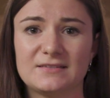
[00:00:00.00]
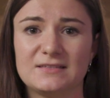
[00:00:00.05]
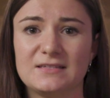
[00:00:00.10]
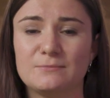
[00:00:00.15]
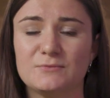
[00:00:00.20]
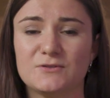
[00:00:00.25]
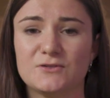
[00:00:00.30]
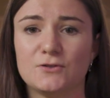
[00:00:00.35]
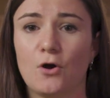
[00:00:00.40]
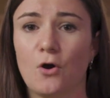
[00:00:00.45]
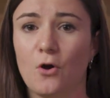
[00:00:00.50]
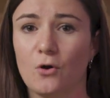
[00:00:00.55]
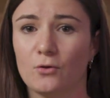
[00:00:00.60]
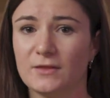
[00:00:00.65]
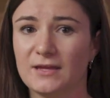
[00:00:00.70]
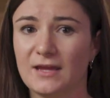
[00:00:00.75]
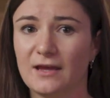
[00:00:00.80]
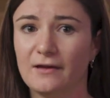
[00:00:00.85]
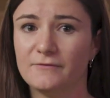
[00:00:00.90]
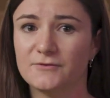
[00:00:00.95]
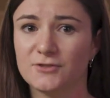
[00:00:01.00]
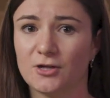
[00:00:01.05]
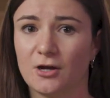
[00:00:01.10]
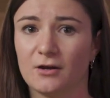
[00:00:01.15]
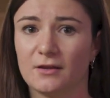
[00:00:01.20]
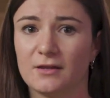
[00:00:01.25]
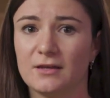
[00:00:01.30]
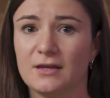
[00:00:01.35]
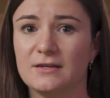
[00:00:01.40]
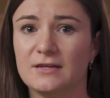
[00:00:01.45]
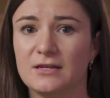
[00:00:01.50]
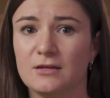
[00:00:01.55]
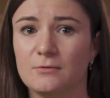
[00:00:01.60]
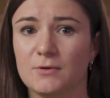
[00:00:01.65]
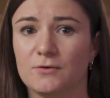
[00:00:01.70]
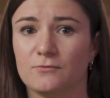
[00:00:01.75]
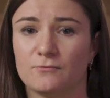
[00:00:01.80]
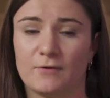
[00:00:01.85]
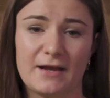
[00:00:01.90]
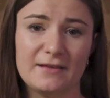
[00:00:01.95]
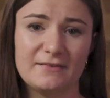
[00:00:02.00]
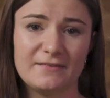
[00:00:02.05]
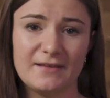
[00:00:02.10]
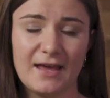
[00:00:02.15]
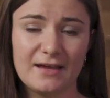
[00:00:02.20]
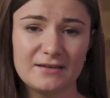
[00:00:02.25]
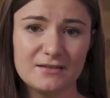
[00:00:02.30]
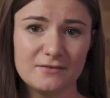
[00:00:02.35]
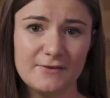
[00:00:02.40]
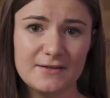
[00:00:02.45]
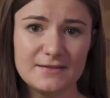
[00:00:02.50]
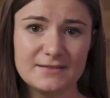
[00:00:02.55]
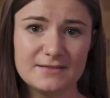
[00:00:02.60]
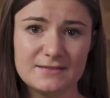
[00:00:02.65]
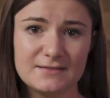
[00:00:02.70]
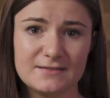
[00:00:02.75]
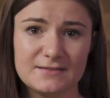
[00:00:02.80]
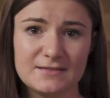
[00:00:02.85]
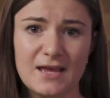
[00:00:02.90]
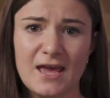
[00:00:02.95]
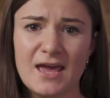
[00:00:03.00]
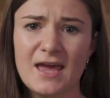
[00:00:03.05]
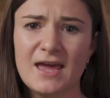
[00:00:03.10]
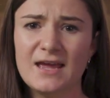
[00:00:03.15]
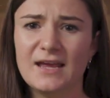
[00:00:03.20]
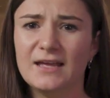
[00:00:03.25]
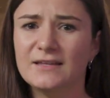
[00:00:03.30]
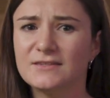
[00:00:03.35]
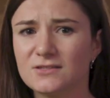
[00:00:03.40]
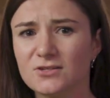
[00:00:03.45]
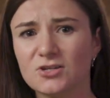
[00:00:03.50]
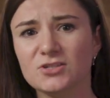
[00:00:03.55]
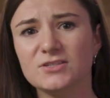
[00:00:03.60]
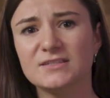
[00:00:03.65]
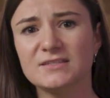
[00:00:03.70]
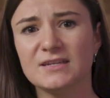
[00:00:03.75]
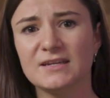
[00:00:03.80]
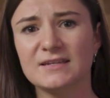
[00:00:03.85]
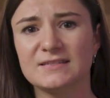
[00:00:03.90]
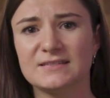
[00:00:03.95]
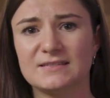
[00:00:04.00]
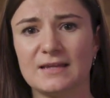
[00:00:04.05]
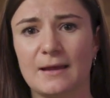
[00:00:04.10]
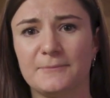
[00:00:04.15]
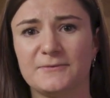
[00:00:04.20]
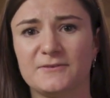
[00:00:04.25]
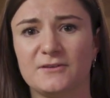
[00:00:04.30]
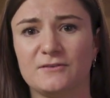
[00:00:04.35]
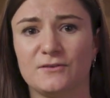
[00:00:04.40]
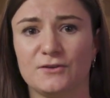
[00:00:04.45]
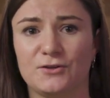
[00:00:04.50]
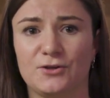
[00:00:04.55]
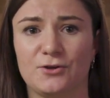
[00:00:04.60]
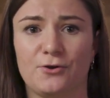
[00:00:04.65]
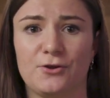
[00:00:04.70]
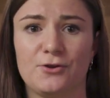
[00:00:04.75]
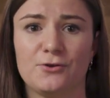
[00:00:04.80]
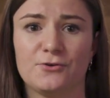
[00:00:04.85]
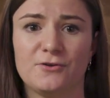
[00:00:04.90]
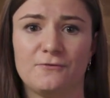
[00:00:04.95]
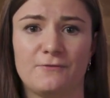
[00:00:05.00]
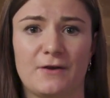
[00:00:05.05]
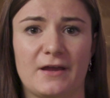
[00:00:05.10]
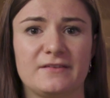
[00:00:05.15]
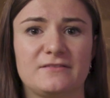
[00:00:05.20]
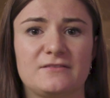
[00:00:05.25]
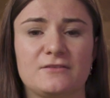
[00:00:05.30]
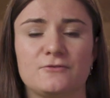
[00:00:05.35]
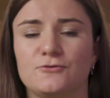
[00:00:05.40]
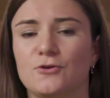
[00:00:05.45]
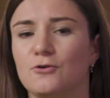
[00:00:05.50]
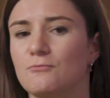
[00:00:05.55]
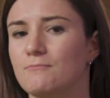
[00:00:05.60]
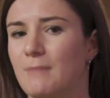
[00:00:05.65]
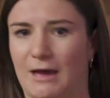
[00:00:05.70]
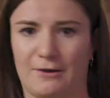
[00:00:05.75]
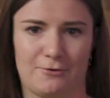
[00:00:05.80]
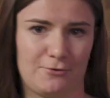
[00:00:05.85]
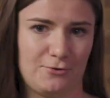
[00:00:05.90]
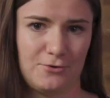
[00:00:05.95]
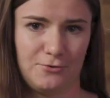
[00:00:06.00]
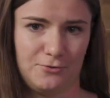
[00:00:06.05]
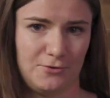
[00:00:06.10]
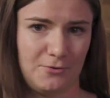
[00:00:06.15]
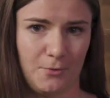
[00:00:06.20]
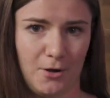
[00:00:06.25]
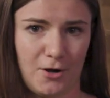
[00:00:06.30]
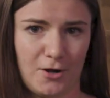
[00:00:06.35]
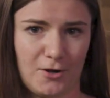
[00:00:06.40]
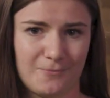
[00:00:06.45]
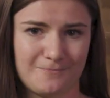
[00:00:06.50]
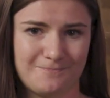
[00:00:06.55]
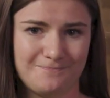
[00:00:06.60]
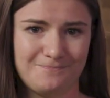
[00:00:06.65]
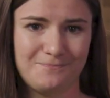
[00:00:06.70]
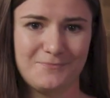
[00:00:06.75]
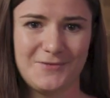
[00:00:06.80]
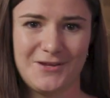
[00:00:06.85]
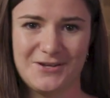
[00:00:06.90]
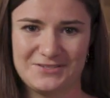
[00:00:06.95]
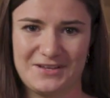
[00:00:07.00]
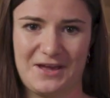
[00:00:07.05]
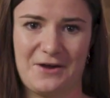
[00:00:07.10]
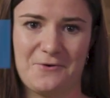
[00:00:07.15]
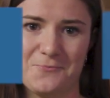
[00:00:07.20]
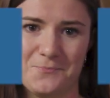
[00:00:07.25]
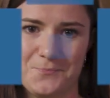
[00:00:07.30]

seems to only have targeted human rights activists, it's good to take steps to secure your device no matter who you are. Here's how.